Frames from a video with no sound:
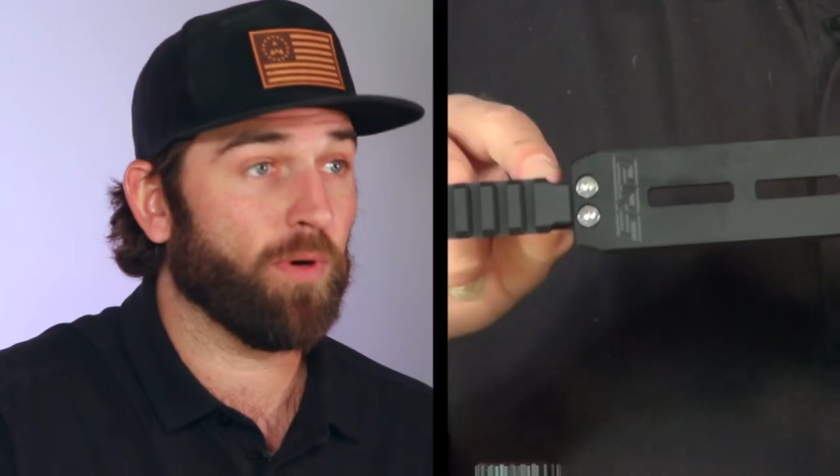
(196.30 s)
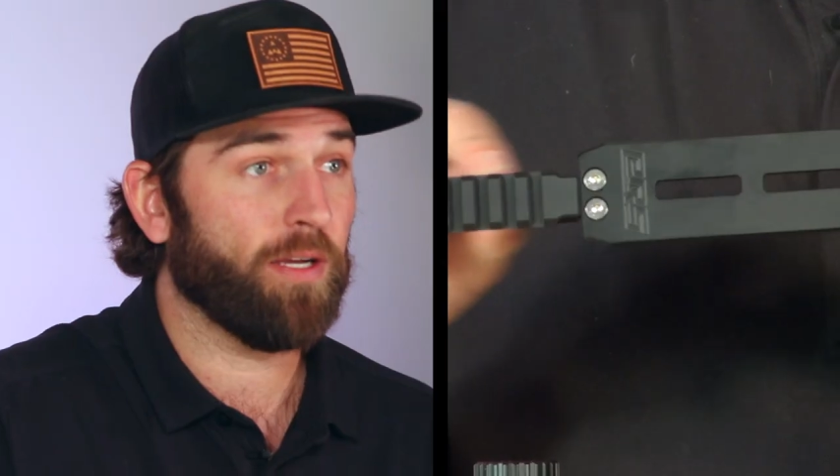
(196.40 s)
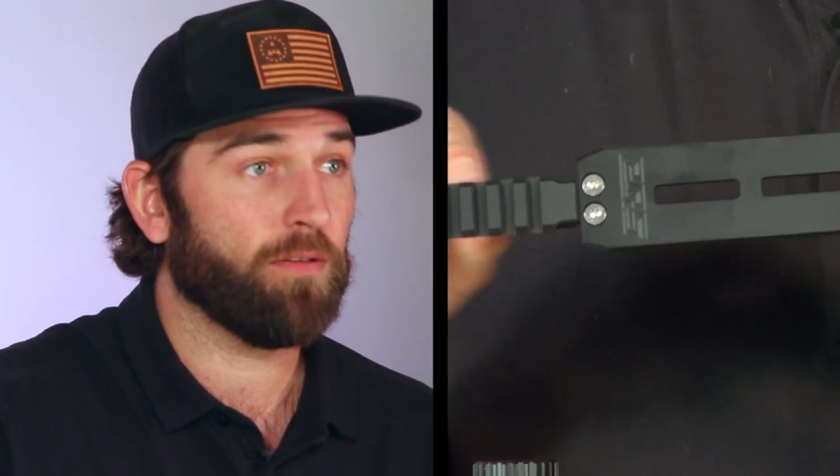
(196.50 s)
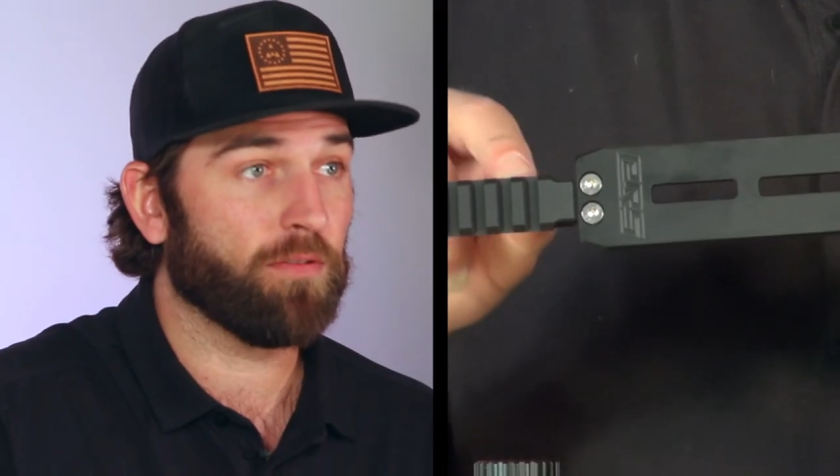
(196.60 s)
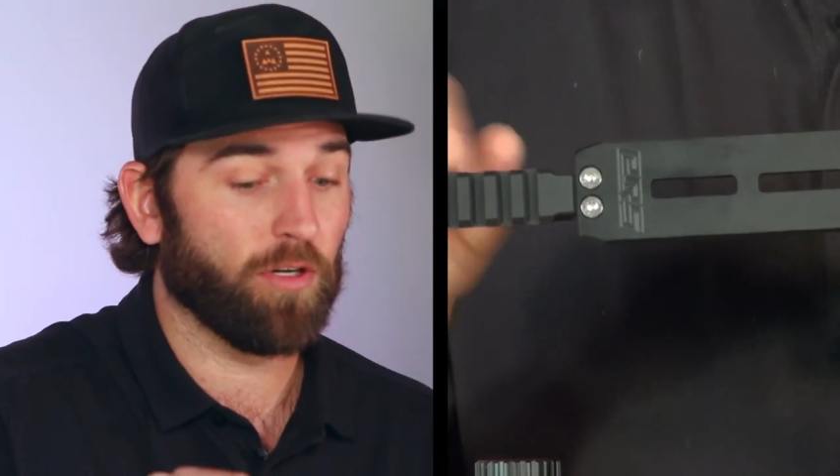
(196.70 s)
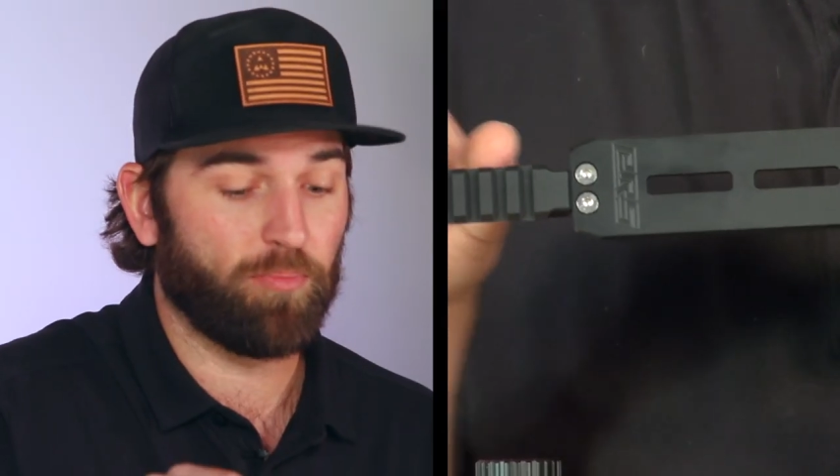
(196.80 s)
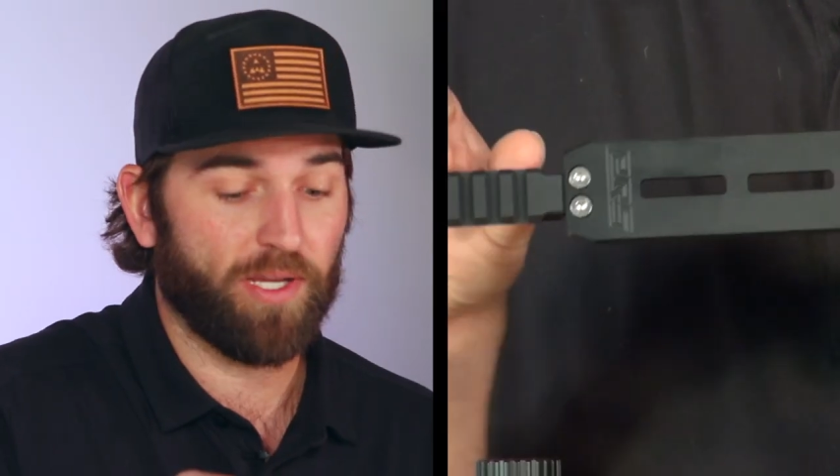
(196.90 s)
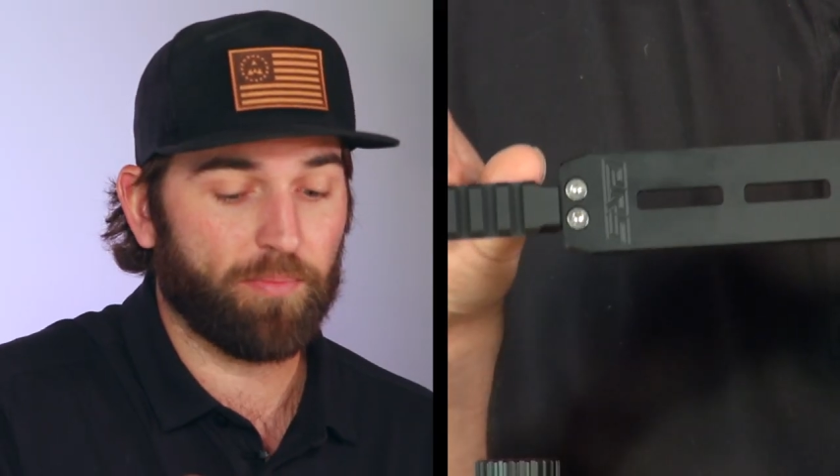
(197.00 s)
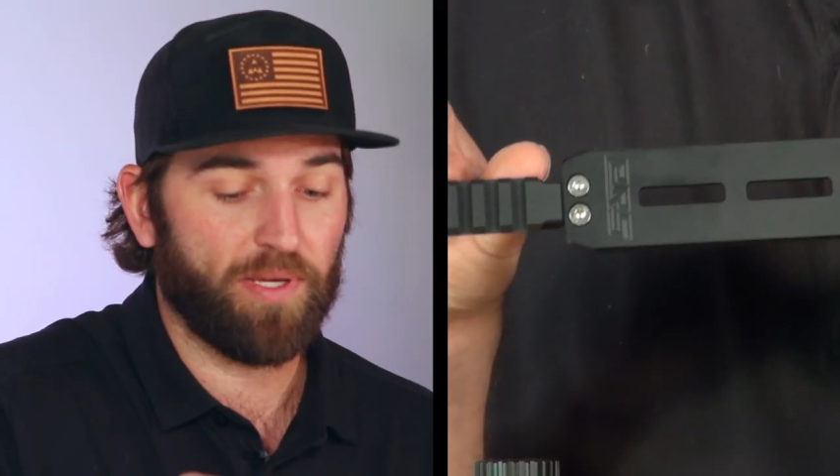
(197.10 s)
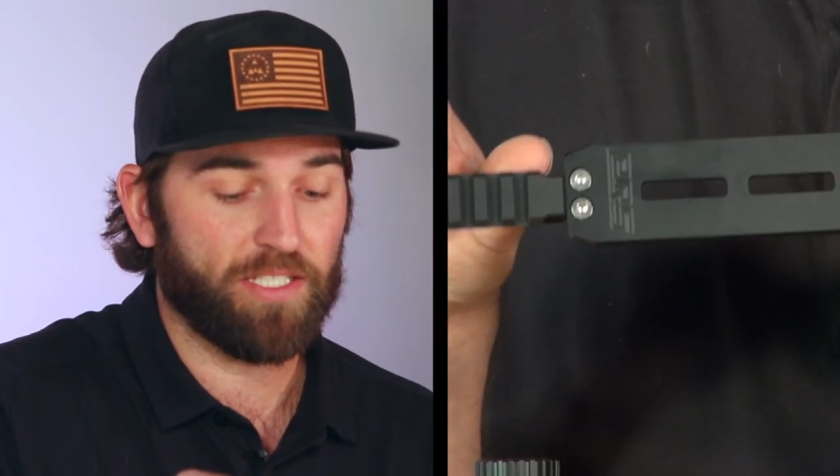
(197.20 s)
rail or
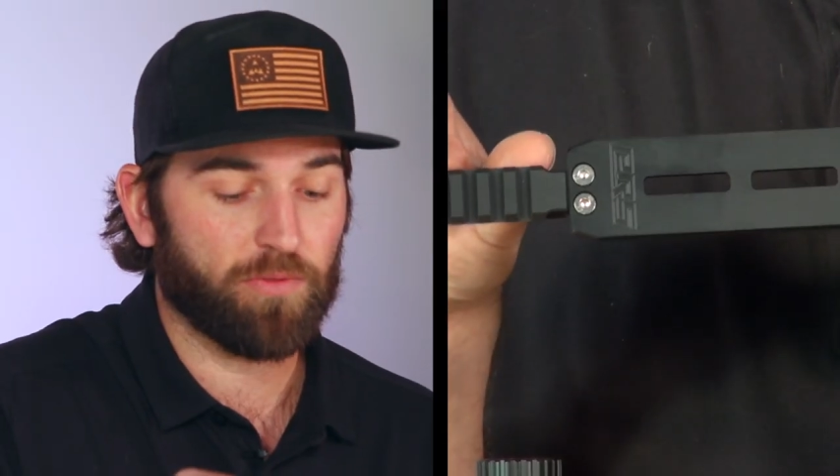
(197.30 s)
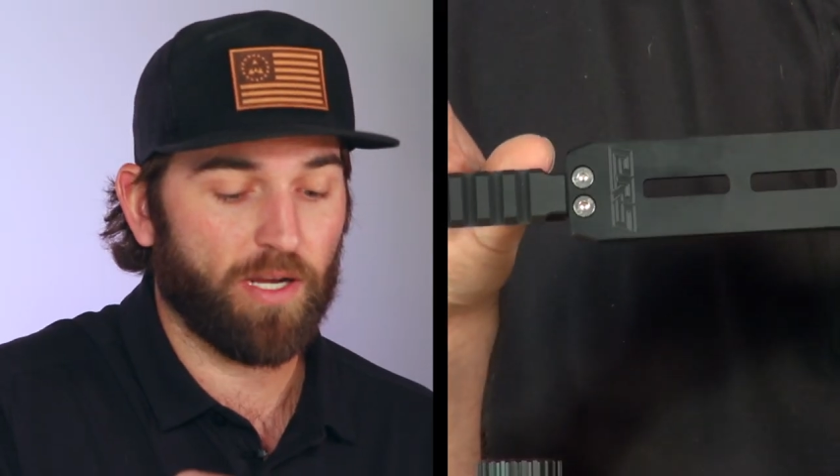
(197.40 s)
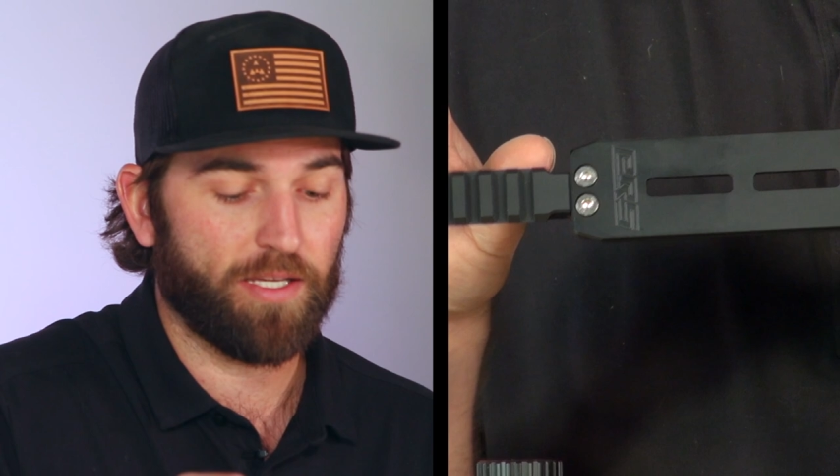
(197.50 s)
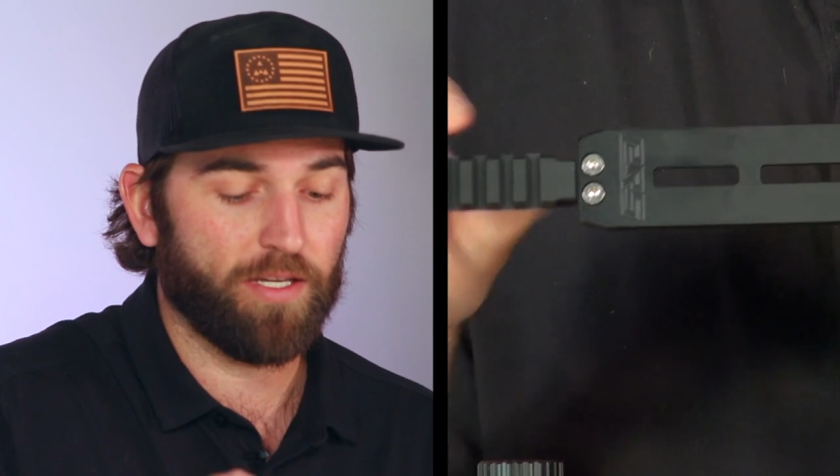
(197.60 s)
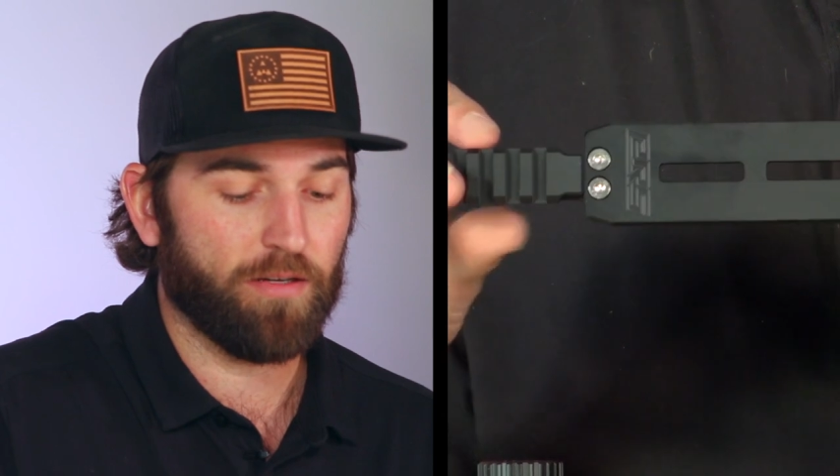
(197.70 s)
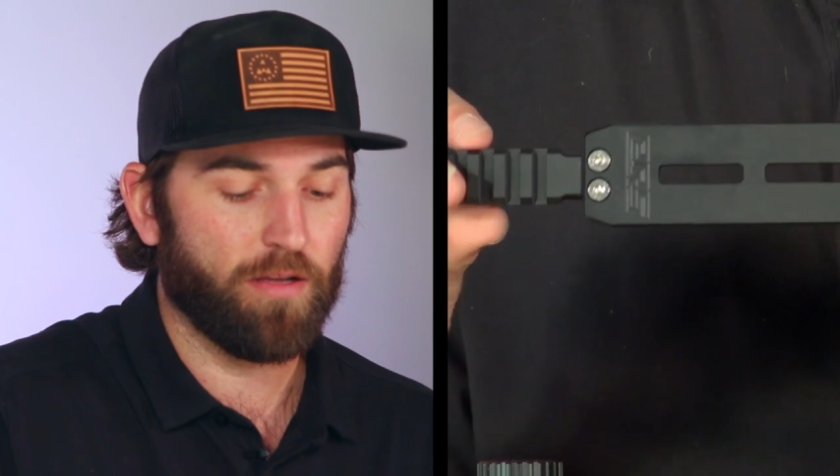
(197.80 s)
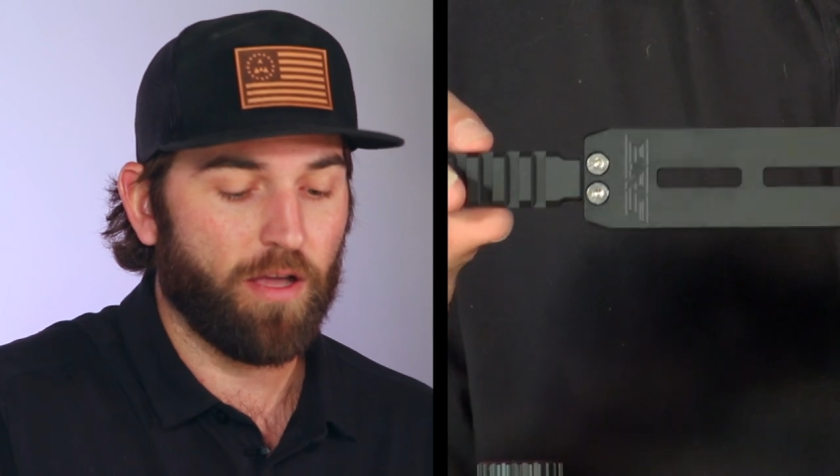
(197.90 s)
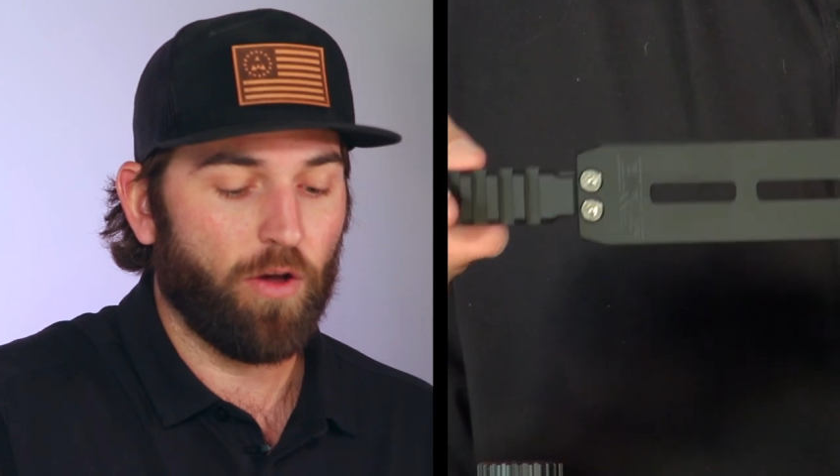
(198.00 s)
pick piece right here,